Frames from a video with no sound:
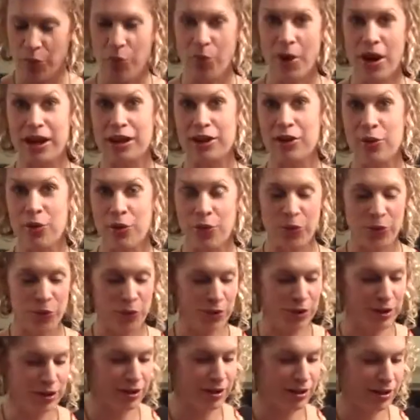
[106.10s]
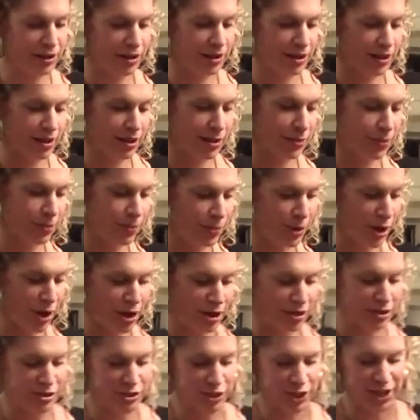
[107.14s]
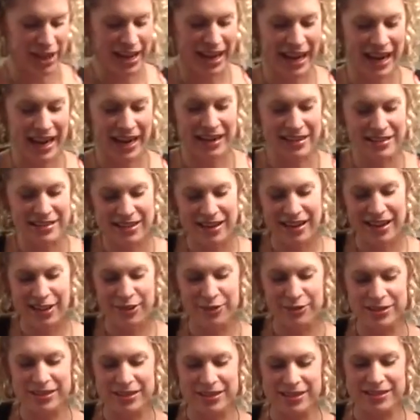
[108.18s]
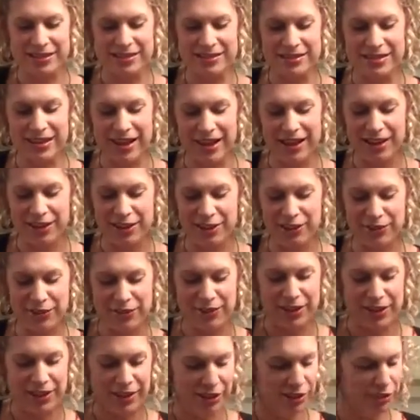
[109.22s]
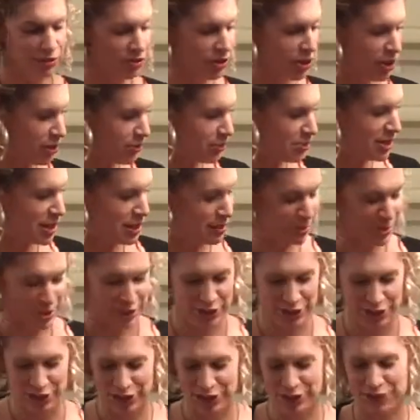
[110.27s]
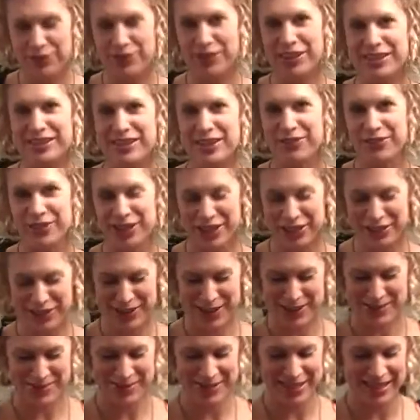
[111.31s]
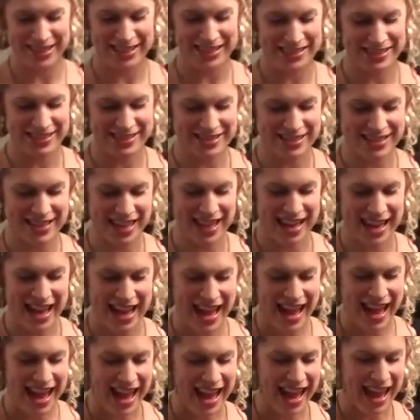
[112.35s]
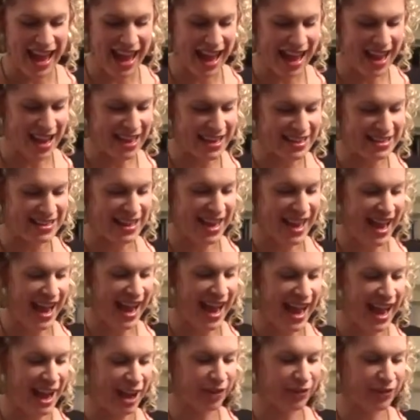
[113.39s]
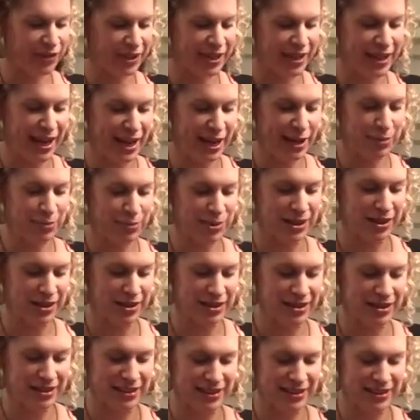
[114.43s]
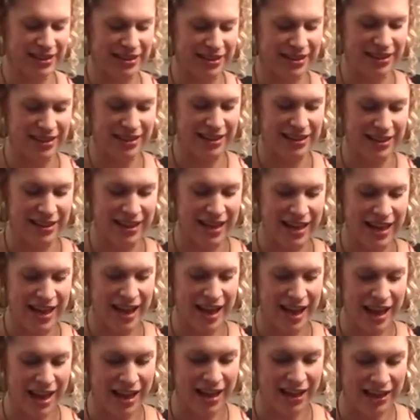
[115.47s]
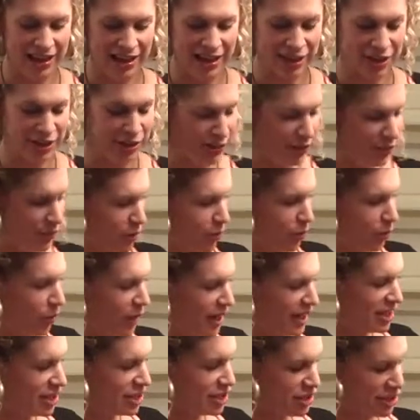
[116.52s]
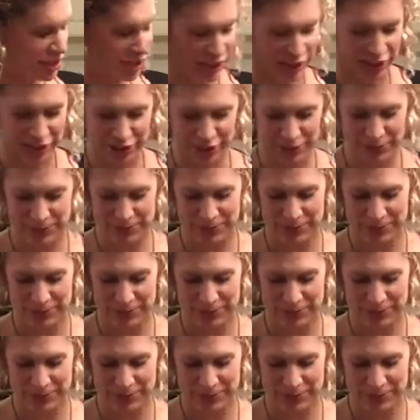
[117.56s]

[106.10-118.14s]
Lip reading: 1 whole box or 8 ounces of room temperature Philadelphia cream cheese and half a cup of white sugar.